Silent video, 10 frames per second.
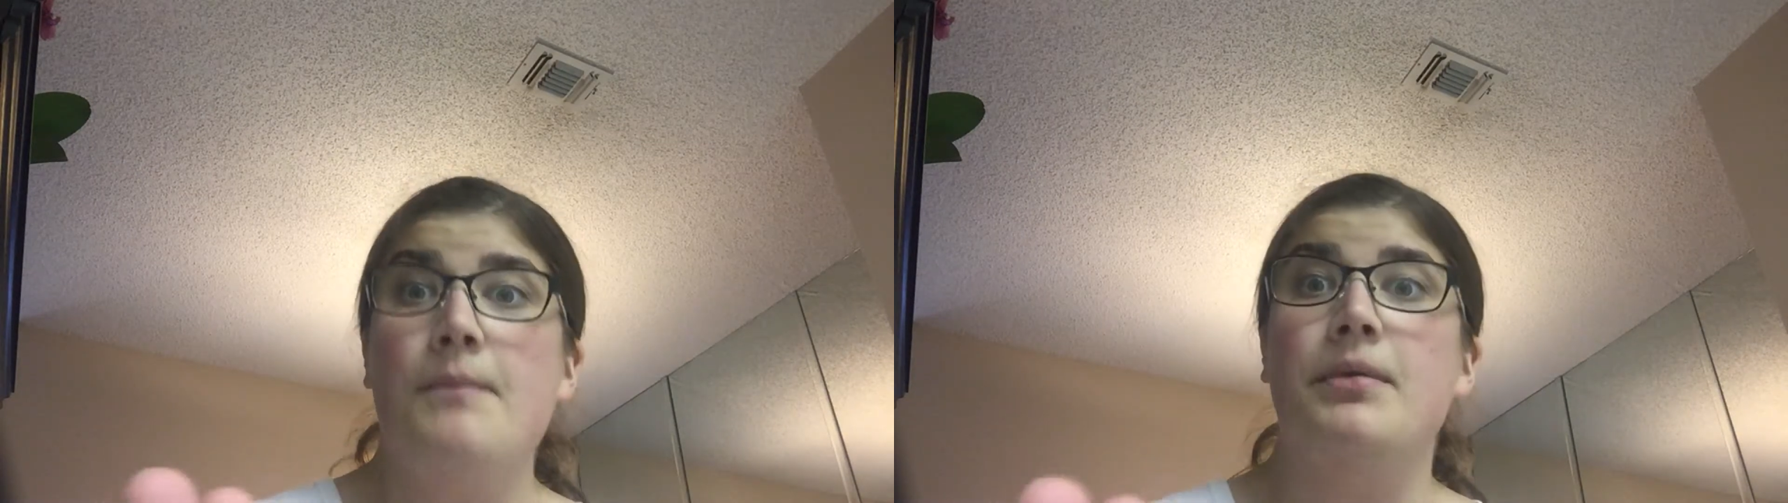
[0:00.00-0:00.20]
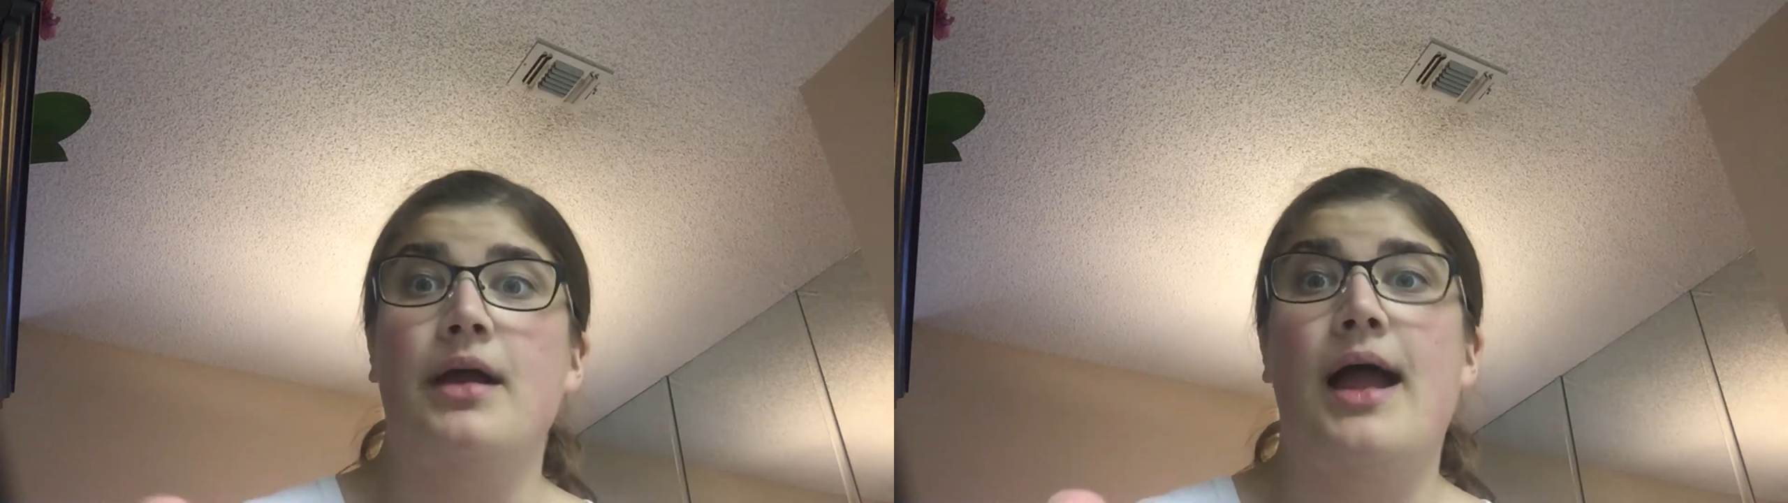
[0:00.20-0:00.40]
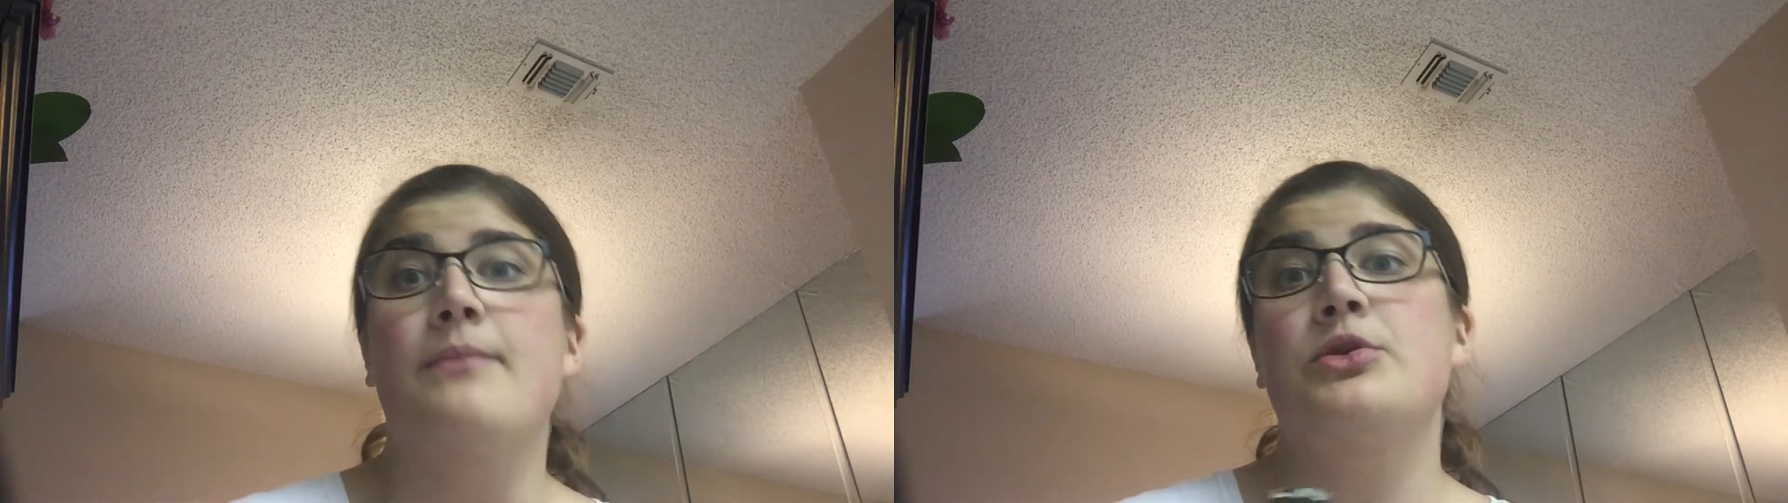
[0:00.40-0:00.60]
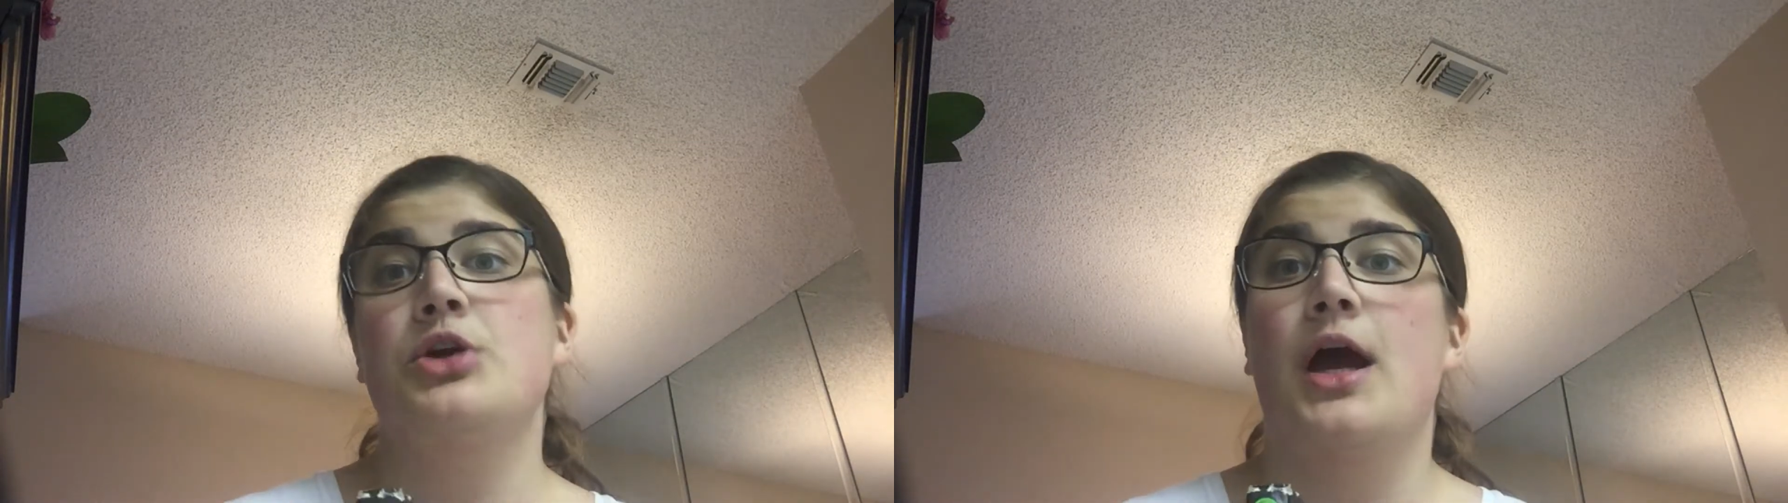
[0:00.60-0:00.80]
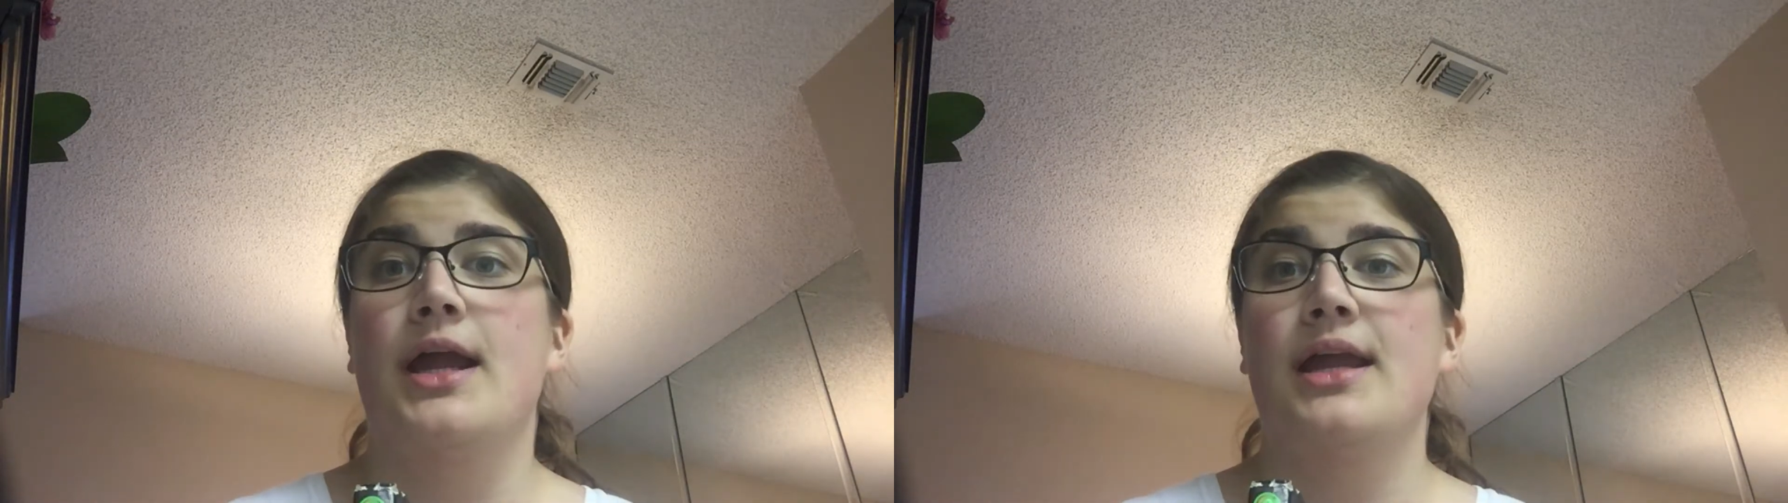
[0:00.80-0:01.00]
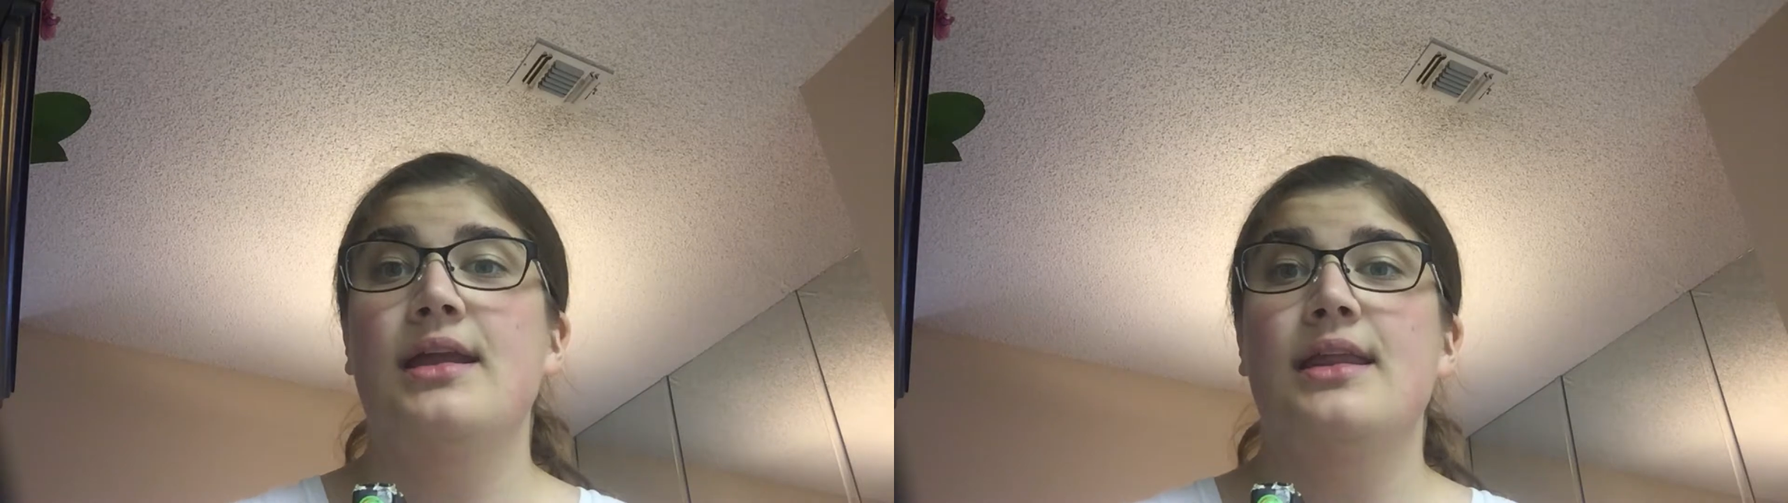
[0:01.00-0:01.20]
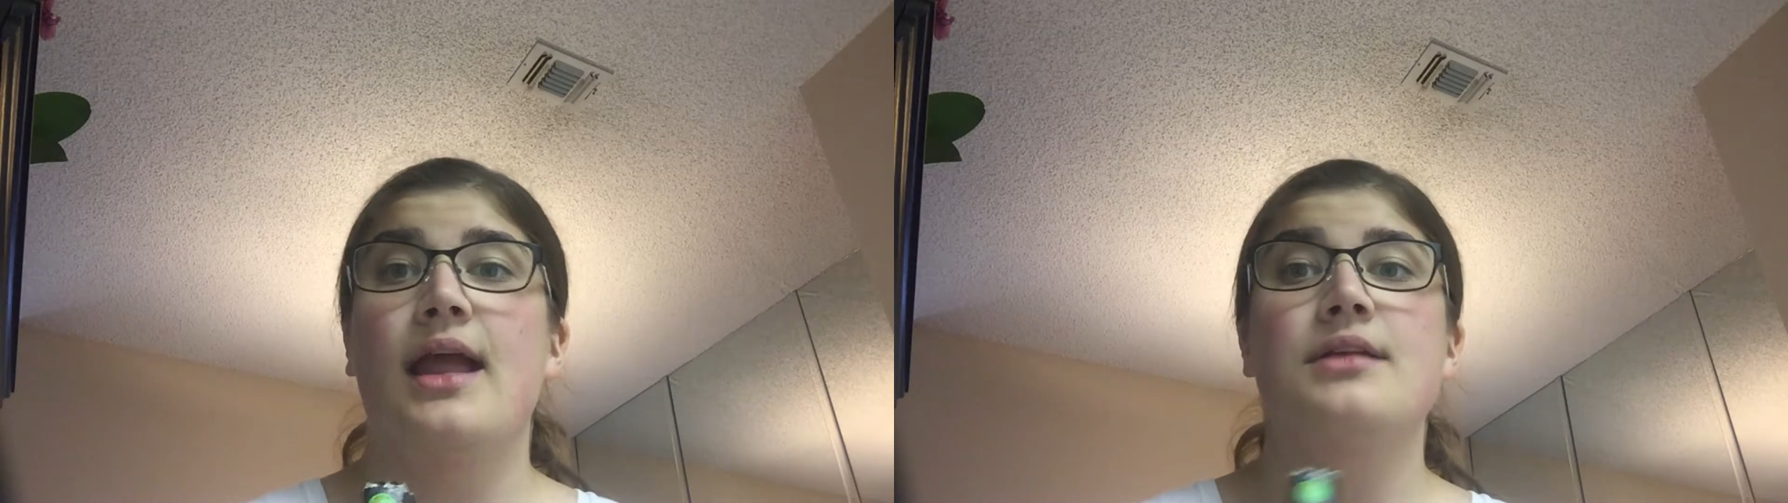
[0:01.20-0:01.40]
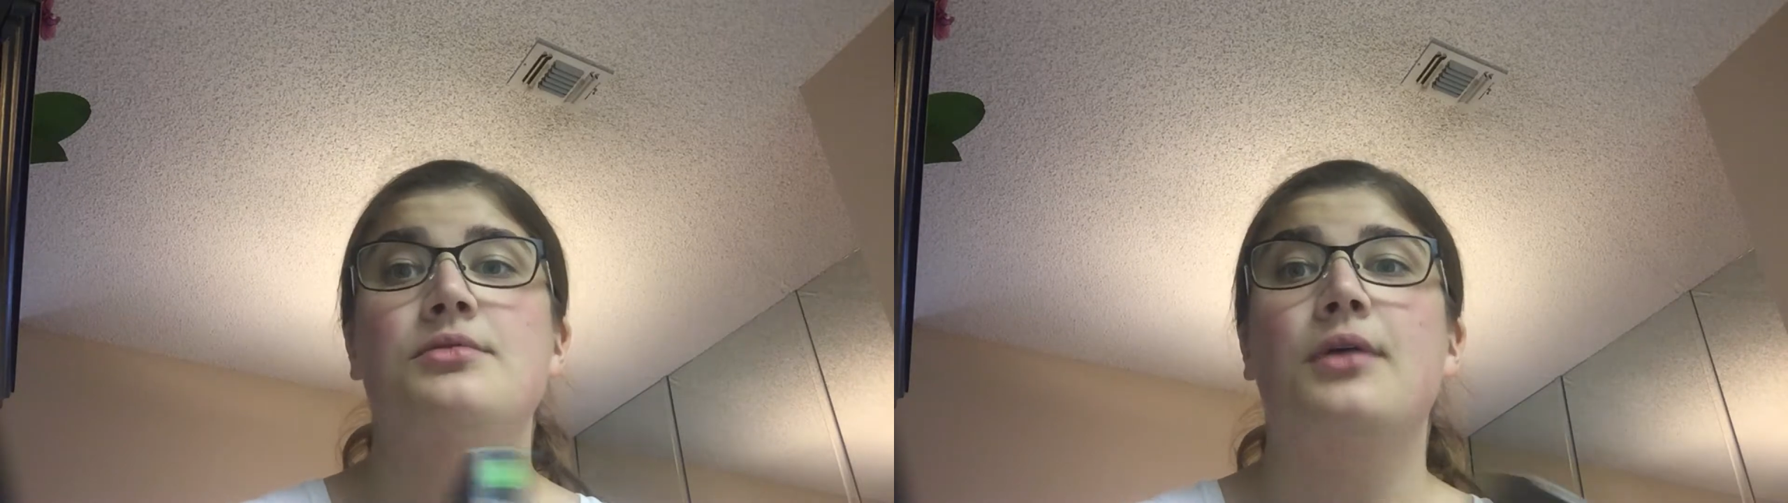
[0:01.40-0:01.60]
but I'm trying
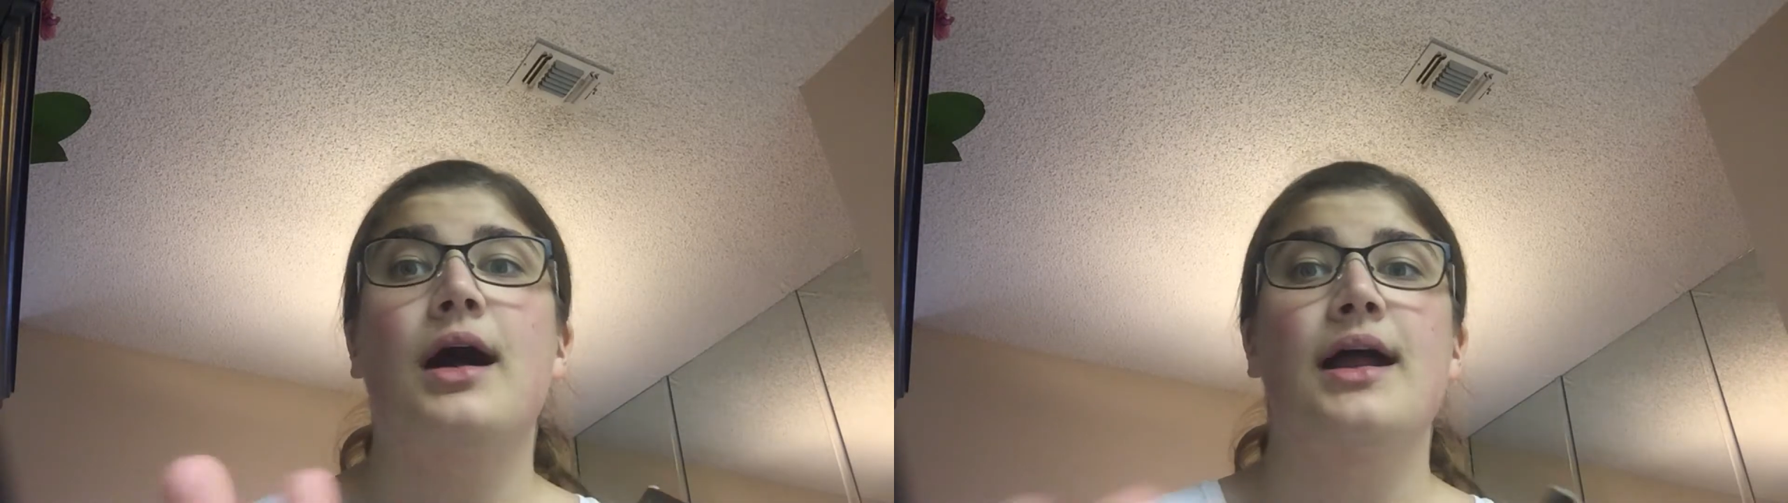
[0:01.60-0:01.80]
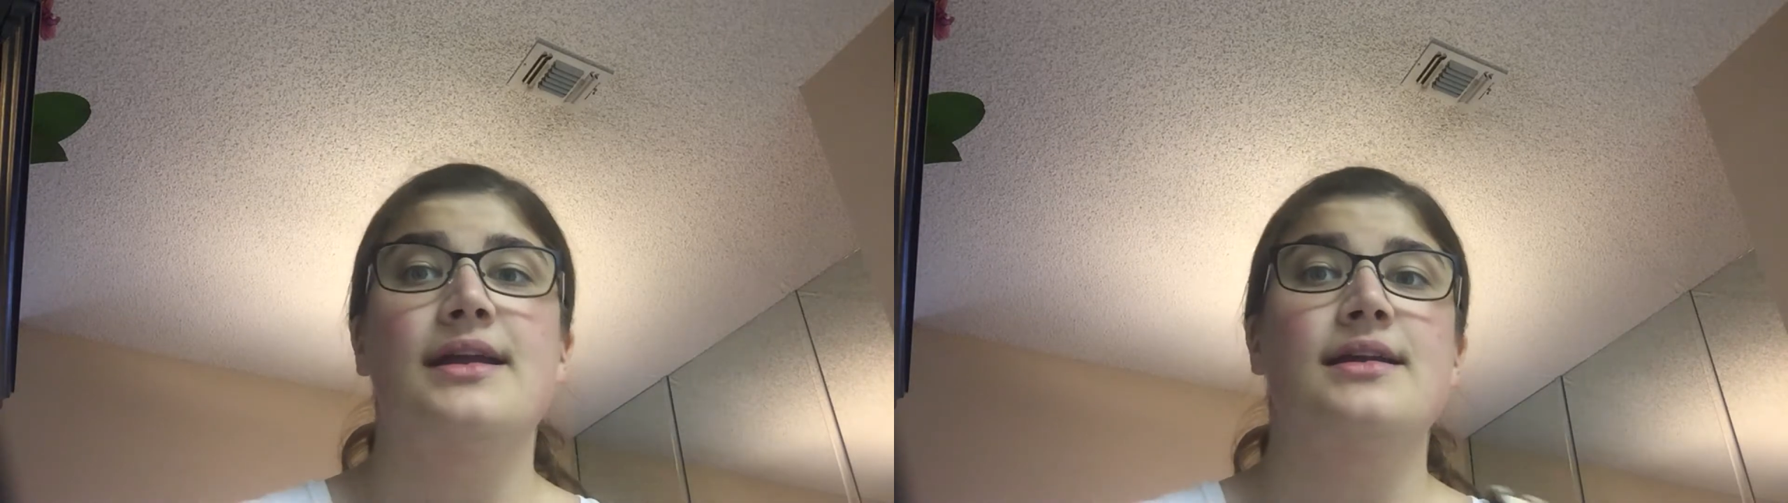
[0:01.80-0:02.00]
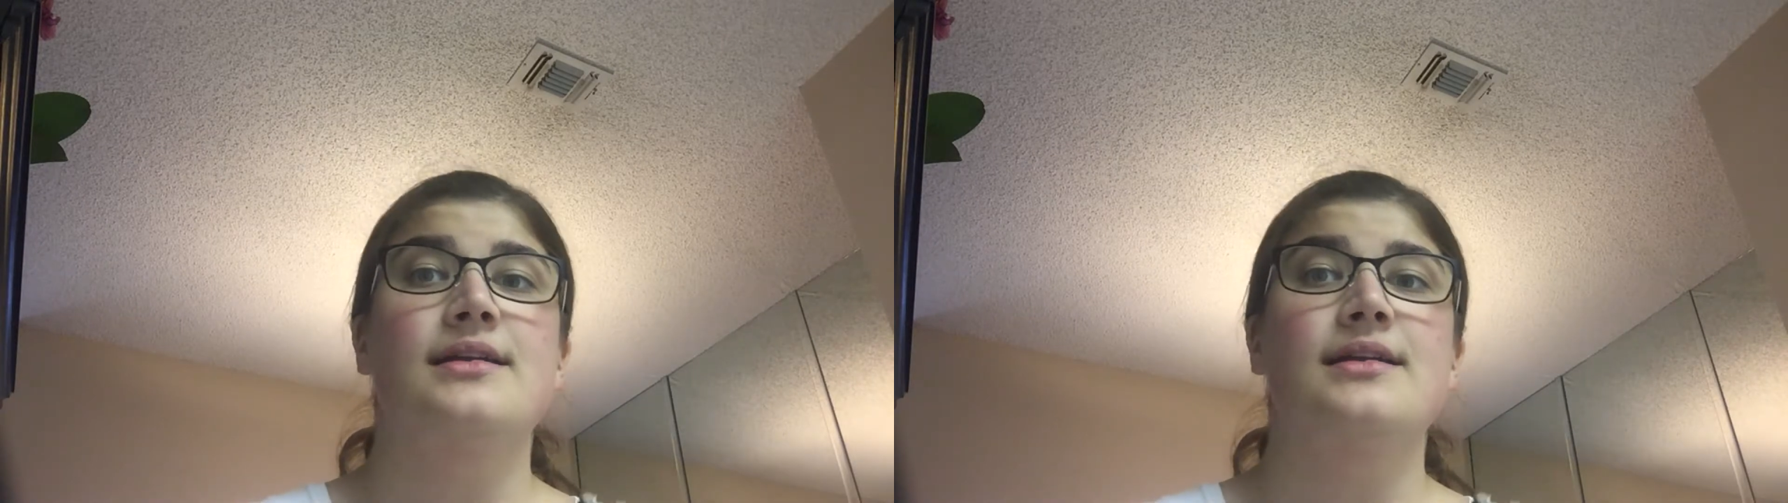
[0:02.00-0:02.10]
that's why